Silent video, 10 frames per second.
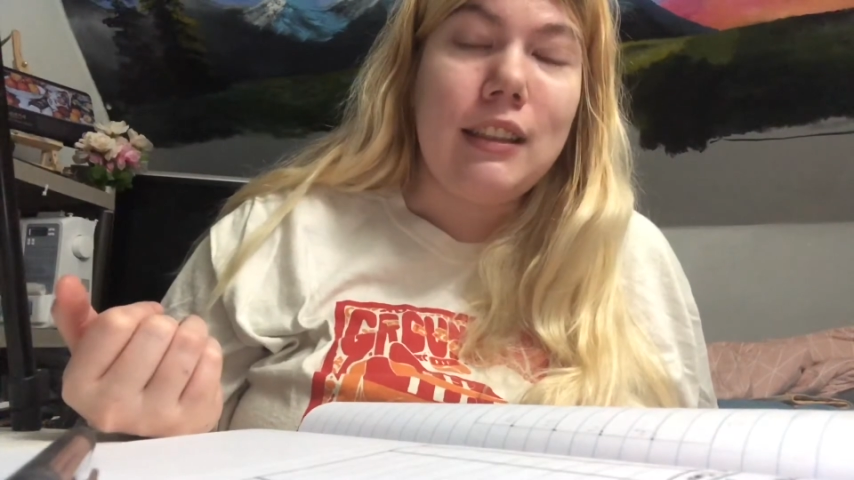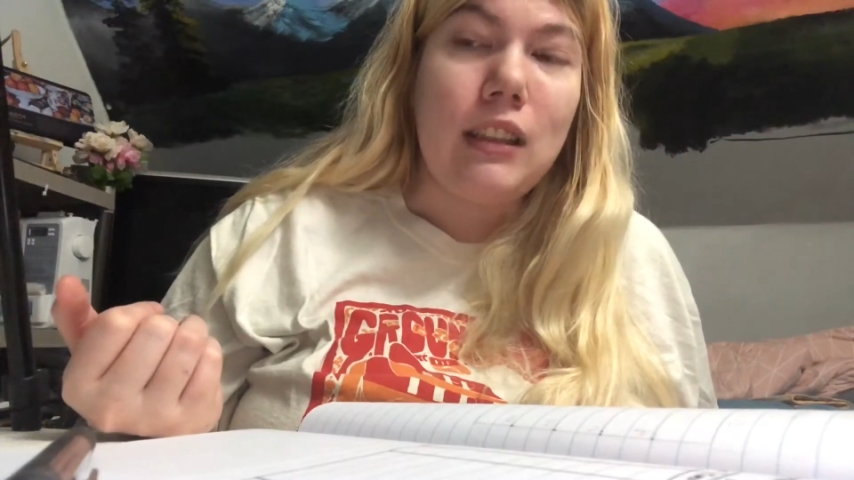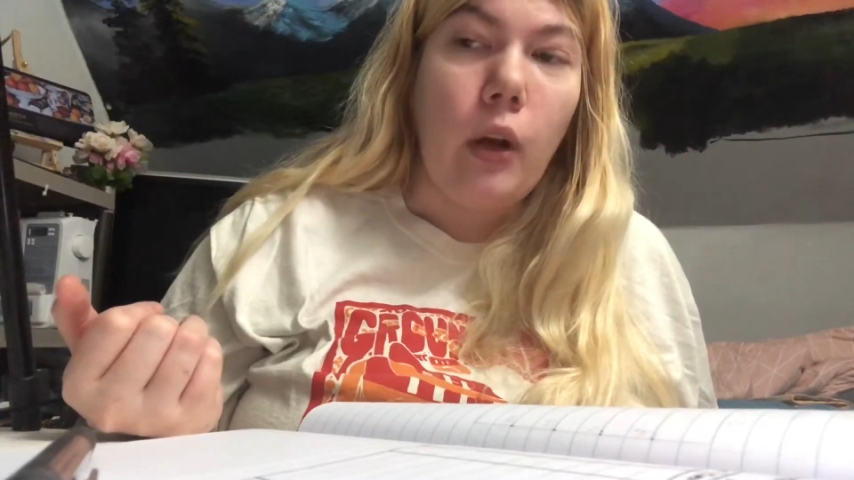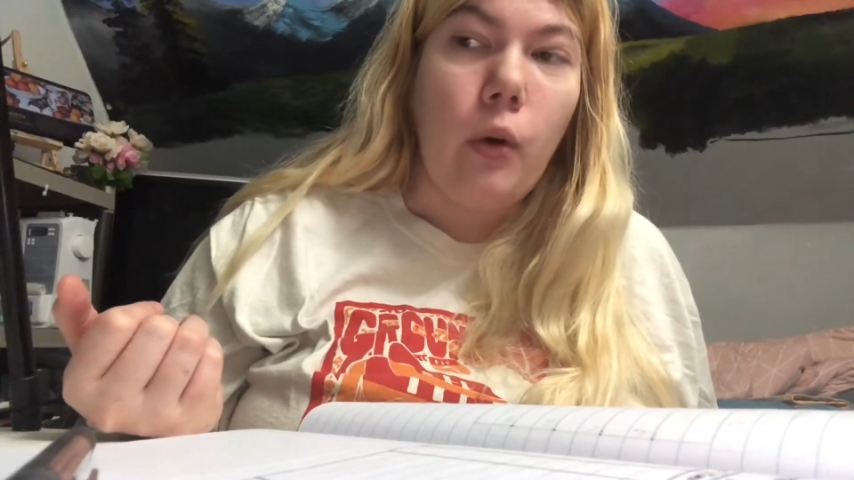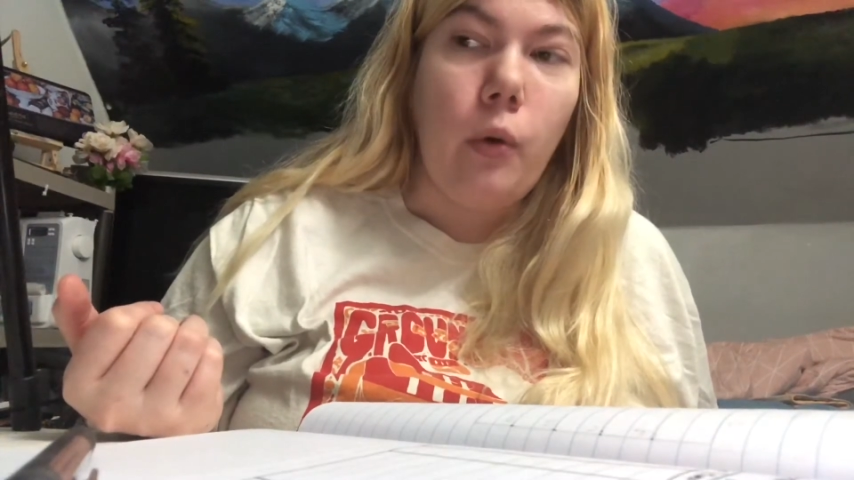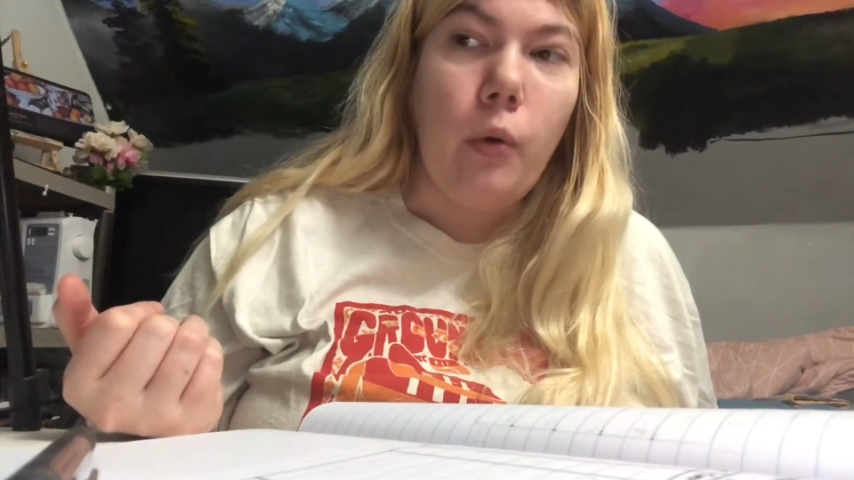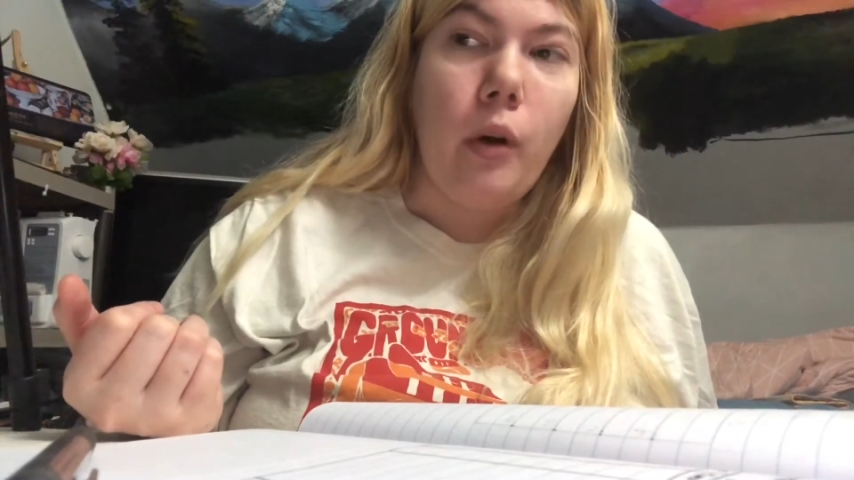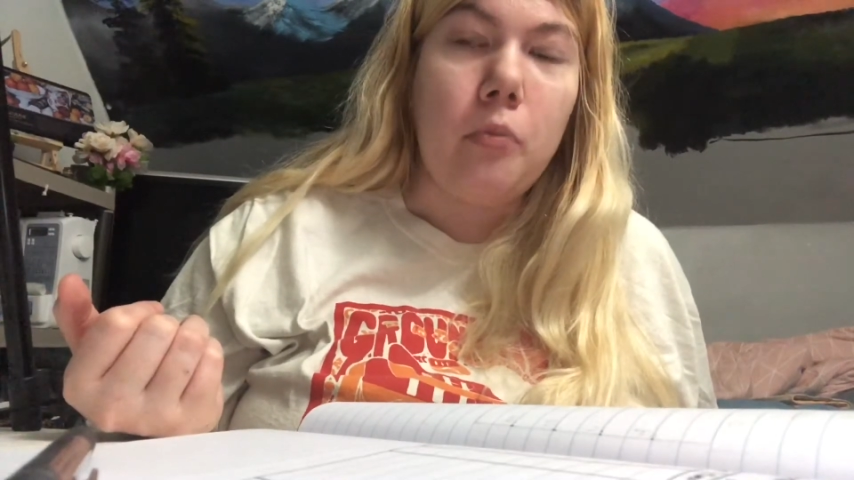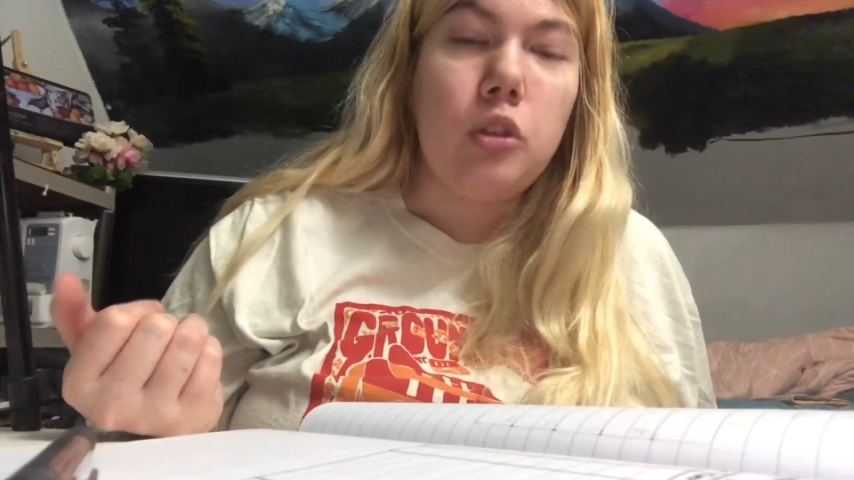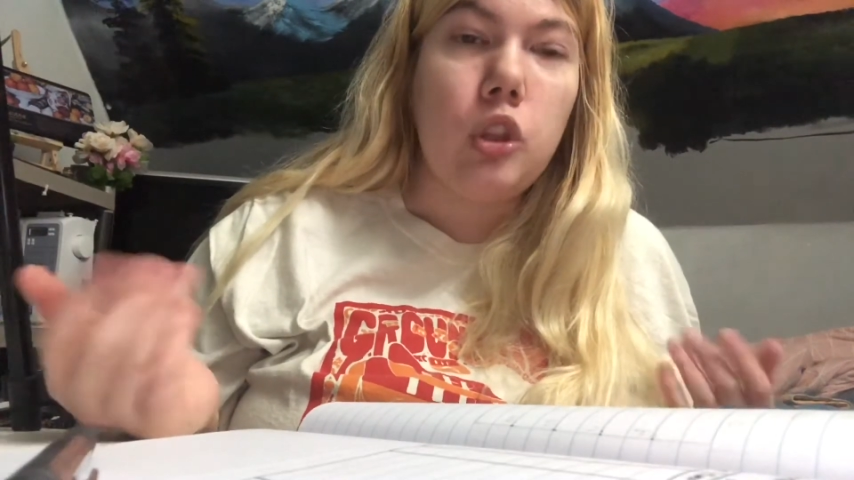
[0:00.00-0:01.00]
so
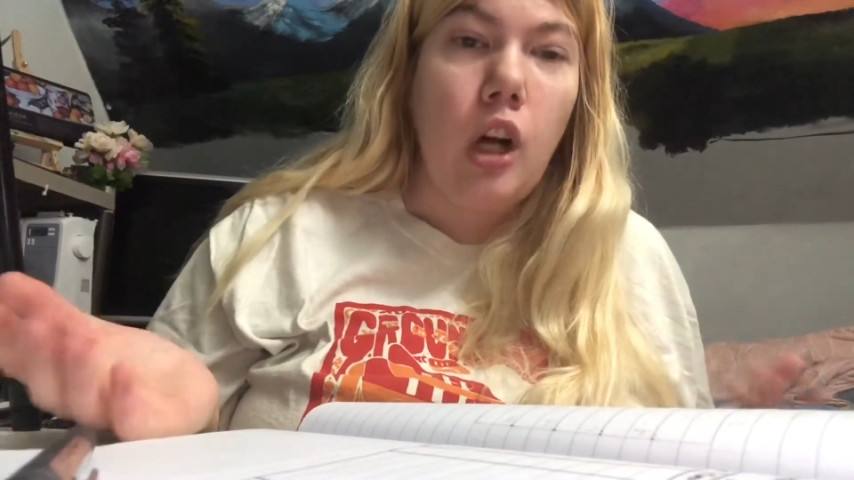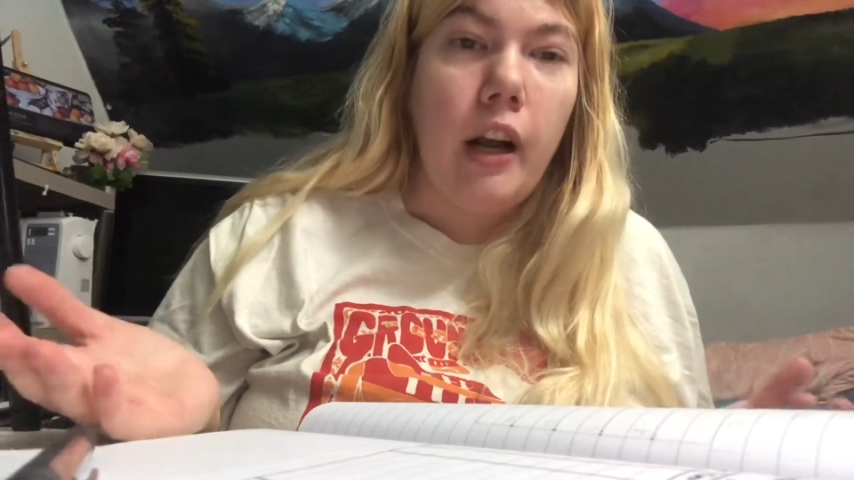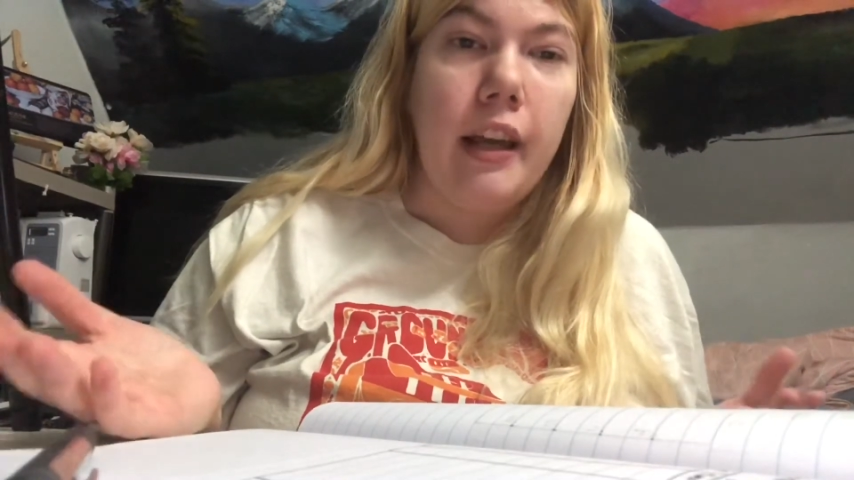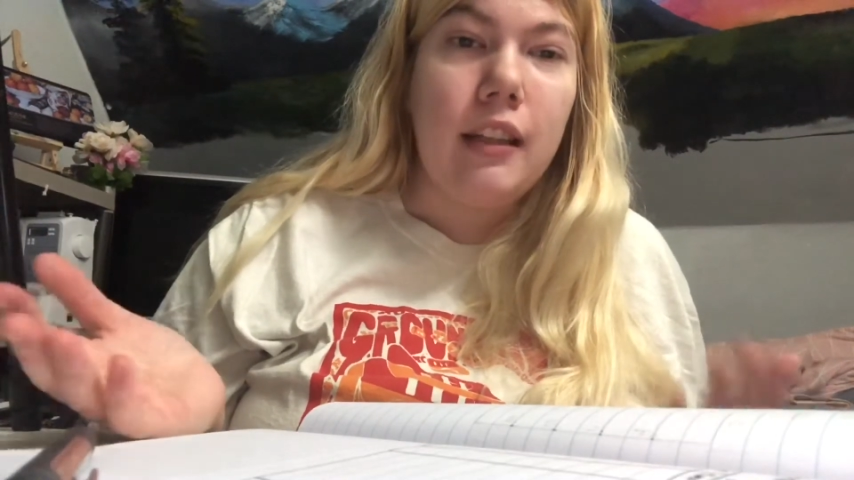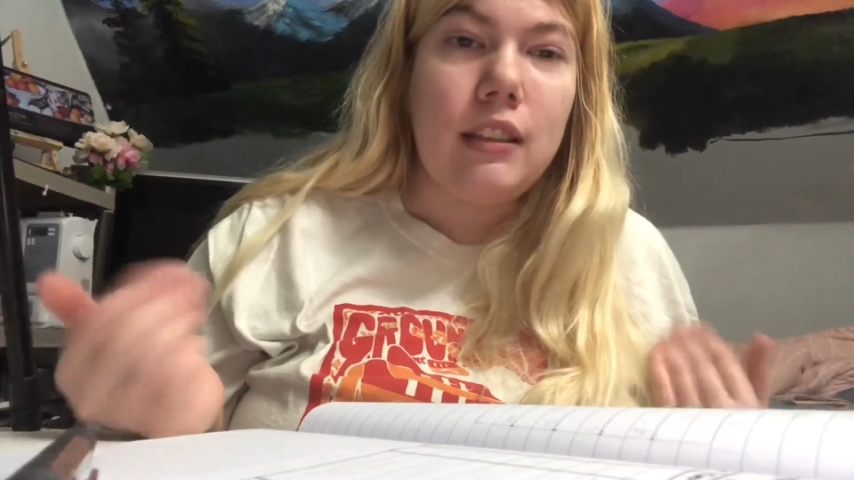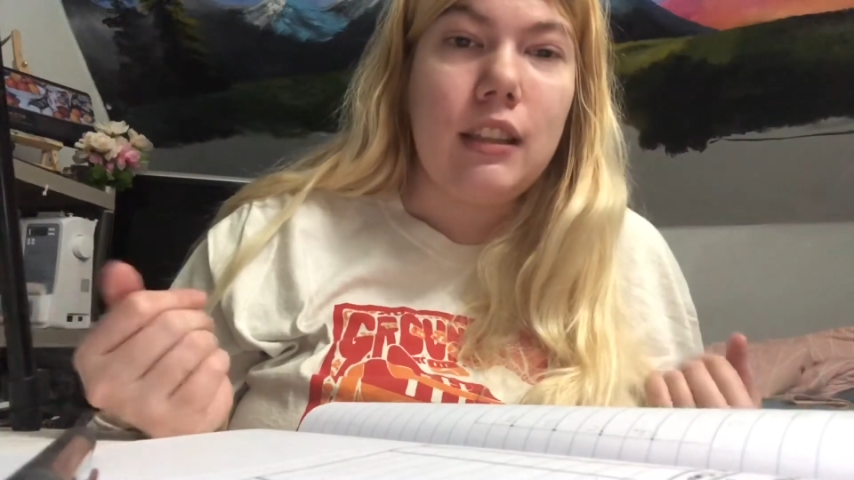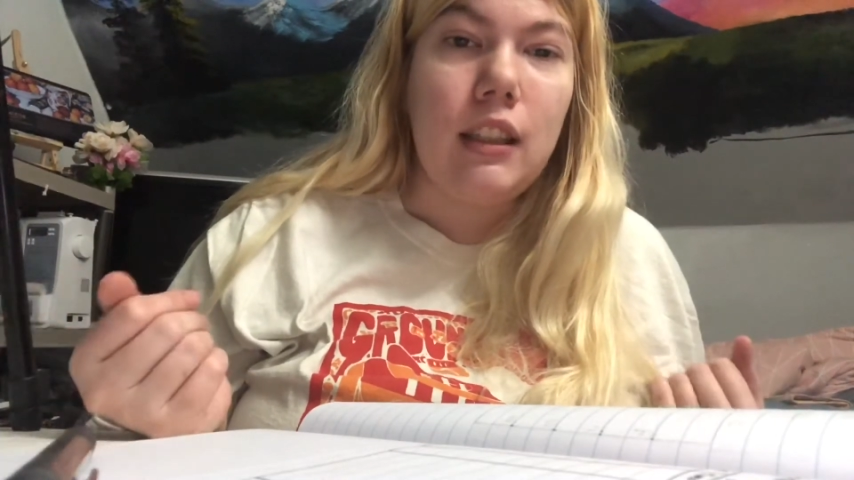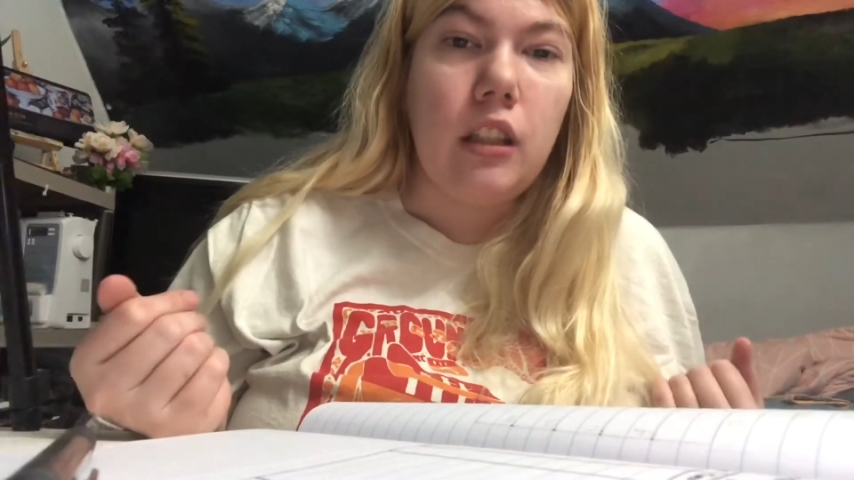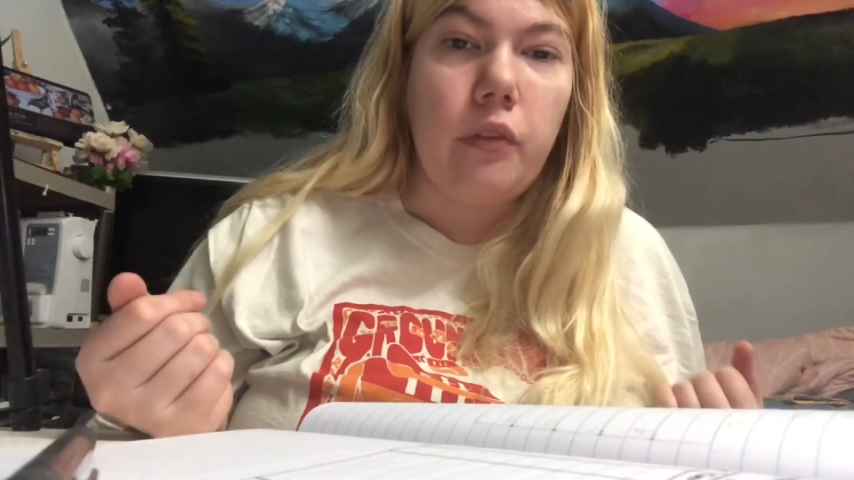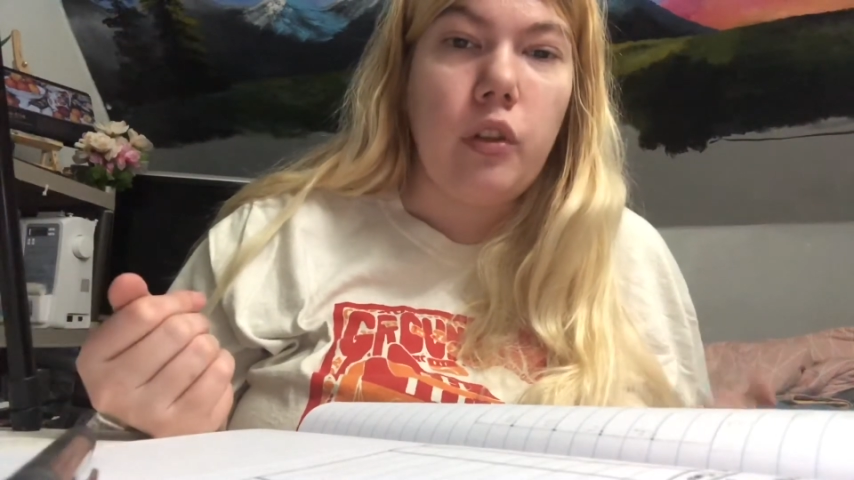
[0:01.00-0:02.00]
I'm trying to
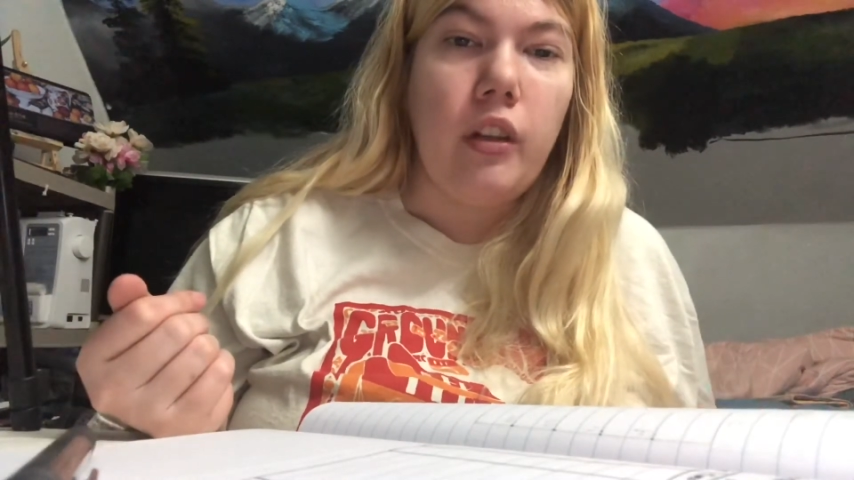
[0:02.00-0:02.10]
give you